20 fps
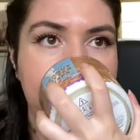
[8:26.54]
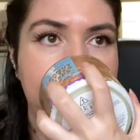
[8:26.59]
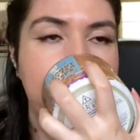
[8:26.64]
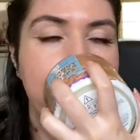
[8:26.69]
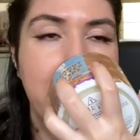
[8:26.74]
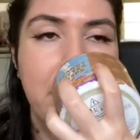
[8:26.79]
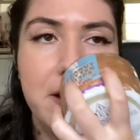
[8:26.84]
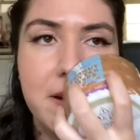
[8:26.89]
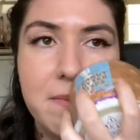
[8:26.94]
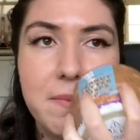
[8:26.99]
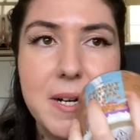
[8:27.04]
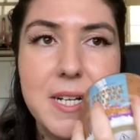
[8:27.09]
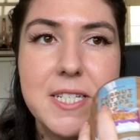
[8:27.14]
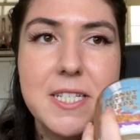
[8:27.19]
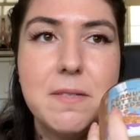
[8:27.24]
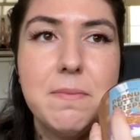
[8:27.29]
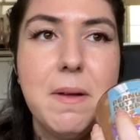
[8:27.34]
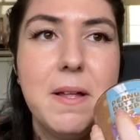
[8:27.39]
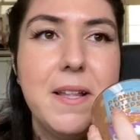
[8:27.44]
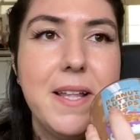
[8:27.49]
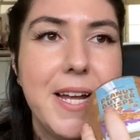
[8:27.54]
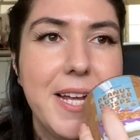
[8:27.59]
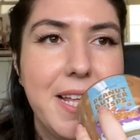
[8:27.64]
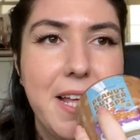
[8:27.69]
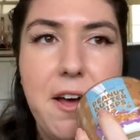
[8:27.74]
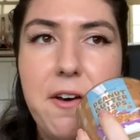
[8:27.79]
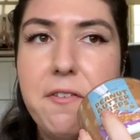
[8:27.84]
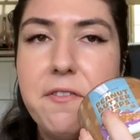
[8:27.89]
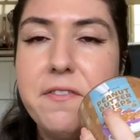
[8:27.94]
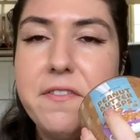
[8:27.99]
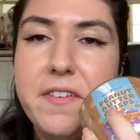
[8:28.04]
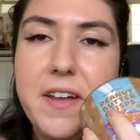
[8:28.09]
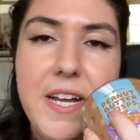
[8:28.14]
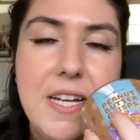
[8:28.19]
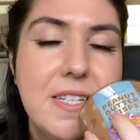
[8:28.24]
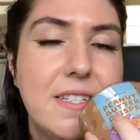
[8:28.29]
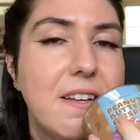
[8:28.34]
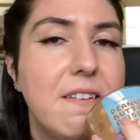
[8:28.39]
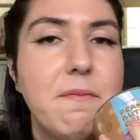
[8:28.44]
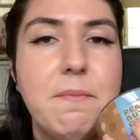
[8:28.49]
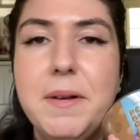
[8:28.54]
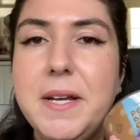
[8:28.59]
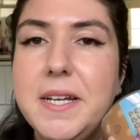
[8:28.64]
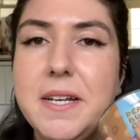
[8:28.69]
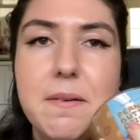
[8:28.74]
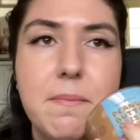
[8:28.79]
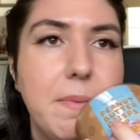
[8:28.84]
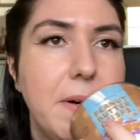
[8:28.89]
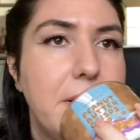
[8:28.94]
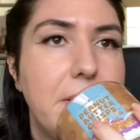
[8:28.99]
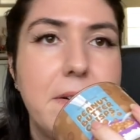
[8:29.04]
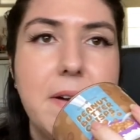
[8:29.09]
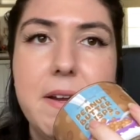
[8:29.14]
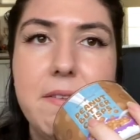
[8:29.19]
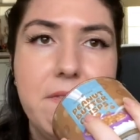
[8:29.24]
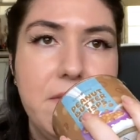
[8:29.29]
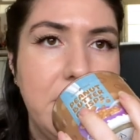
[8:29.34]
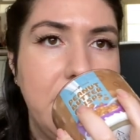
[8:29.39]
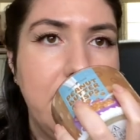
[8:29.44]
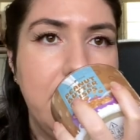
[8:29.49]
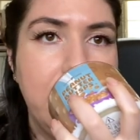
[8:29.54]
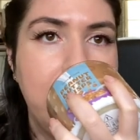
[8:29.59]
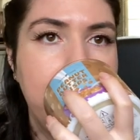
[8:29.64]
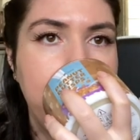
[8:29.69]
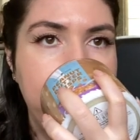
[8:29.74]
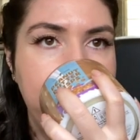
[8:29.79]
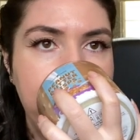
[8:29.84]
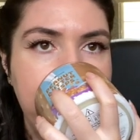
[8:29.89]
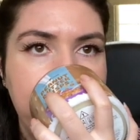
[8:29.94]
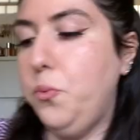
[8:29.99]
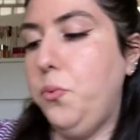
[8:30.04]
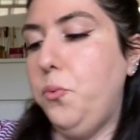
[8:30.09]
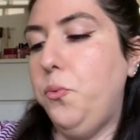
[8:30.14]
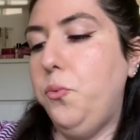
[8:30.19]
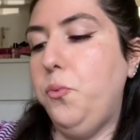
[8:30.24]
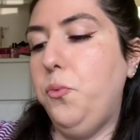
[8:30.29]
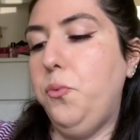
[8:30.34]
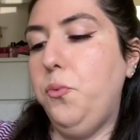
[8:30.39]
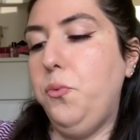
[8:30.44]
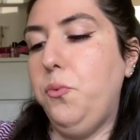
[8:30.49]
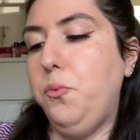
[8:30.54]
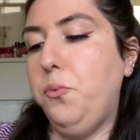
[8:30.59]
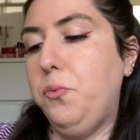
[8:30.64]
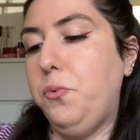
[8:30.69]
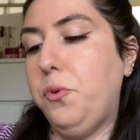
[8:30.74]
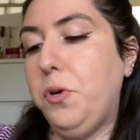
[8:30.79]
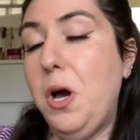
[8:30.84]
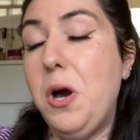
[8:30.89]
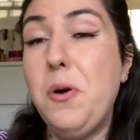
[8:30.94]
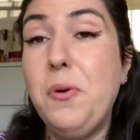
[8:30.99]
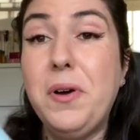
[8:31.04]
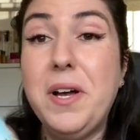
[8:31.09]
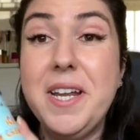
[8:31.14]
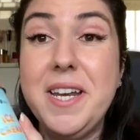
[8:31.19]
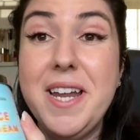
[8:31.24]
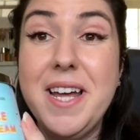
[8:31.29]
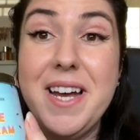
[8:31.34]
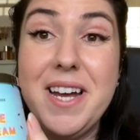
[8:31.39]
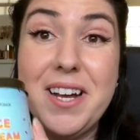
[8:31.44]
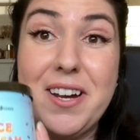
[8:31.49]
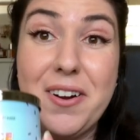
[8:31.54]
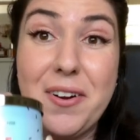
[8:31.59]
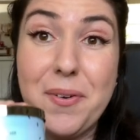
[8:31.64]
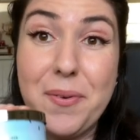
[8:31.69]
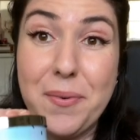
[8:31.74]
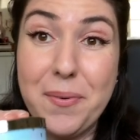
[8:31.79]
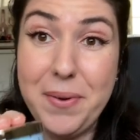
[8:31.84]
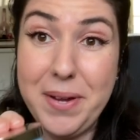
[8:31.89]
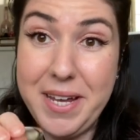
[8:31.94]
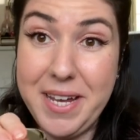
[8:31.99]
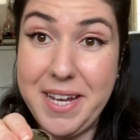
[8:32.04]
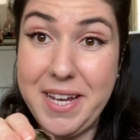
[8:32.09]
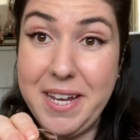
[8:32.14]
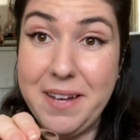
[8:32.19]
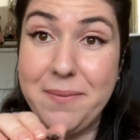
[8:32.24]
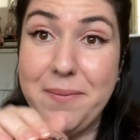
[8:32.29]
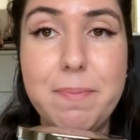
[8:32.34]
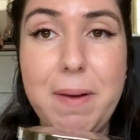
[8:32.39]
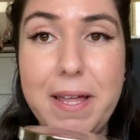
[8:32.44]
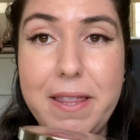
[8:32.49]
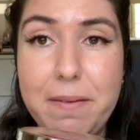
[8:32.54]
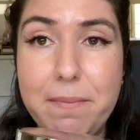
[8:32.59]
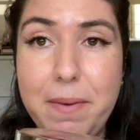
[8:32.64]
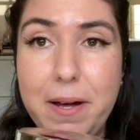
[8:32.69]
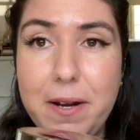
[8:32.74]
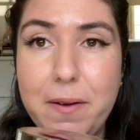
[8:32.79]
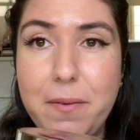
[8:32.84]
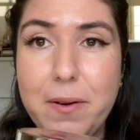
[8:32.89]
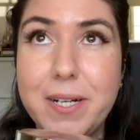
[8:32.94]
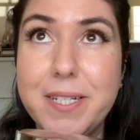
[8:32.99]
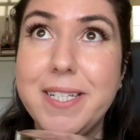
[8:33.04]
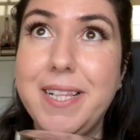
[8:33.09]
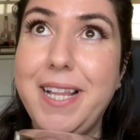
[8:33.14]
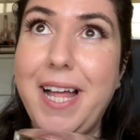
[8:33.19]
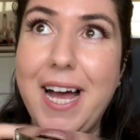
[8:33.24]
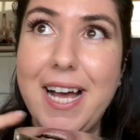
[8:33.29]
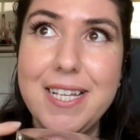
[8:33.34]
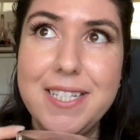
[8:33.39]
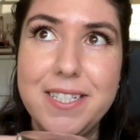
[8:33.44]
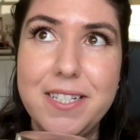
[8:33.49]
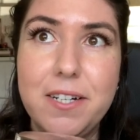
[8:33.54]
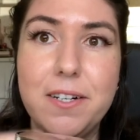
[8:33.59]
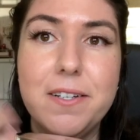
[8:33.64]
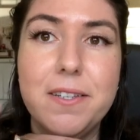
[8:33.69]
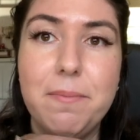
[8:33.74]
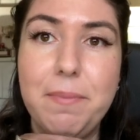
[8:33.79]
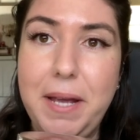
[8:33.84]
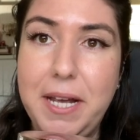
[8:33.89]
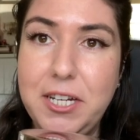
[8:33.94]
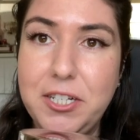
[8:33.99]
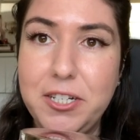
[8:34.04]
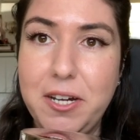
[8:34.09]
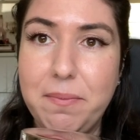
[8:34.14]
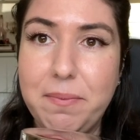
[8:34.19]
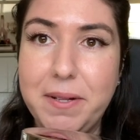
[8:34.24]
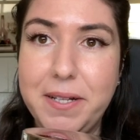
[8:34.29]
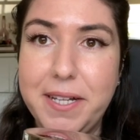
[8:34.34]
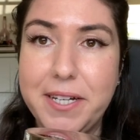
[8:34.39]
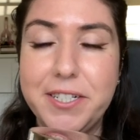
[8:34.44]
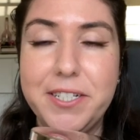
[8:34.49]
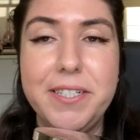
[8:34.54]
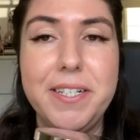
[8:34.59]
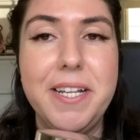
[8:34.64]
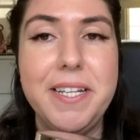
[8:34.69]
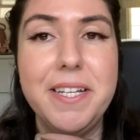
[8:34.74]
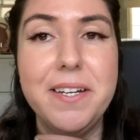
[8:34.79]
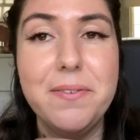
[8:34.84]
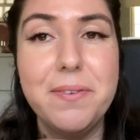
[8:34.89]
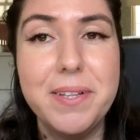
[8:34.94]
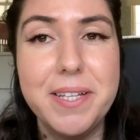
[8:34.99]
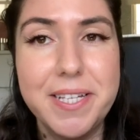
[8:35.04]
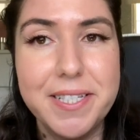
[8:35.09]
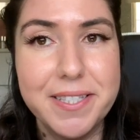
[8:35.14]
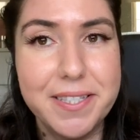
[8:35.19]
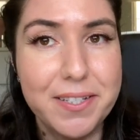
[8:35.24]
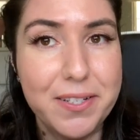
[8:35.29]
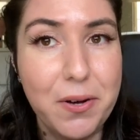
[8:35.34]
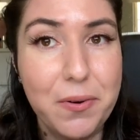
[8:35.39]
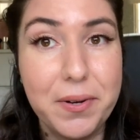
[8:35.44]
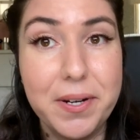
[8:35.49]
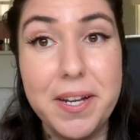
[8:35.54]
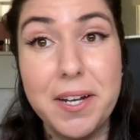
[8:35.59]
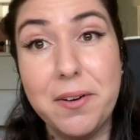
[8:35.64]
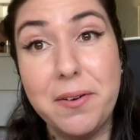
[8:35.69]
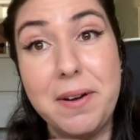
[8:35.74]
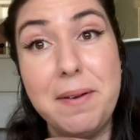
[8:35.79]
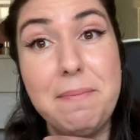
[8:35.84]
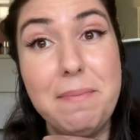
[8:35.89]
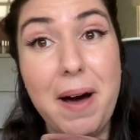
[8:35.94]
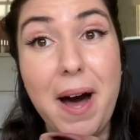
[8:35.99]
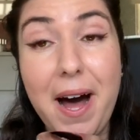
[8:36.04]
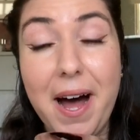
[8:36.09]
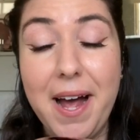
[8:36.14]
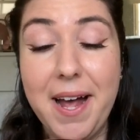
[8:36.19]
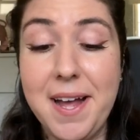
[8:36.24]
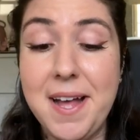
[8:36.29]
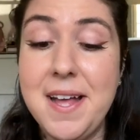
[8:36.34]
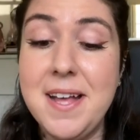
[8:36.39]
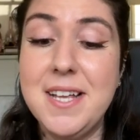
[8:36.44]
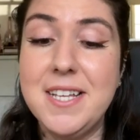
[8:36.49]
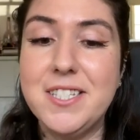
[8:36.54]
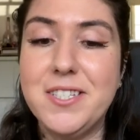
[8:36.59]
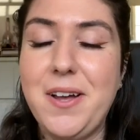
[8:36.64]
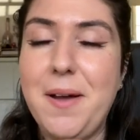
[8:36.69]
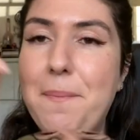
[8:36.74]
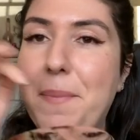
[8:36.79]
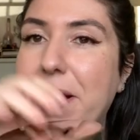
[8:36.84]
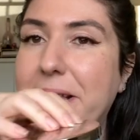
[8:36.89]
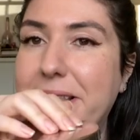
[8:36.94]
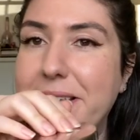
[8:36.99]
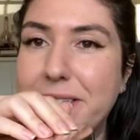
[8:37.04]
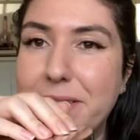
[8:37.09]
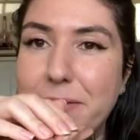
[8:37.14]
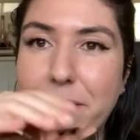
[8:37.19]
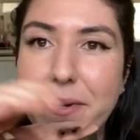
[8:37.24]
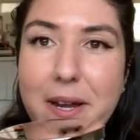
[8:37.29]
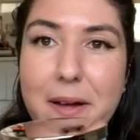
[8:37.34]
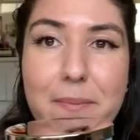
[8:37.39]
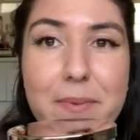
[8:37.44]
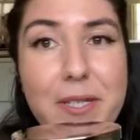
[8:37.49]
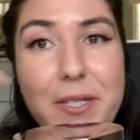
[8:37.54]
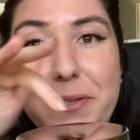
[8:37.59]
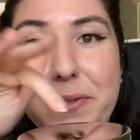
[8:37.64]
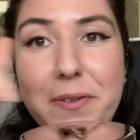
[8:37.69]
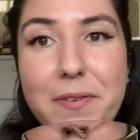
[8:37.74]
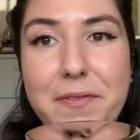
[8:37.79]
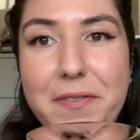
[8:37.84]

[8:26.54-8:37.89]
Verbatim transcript: very much smell like a faint of peanut butter and vanilla. Ooh, coconut cream. Bath and Body Works last year, the Bake Shop collection, they did release coconut cream pie. So I picked this one up to do a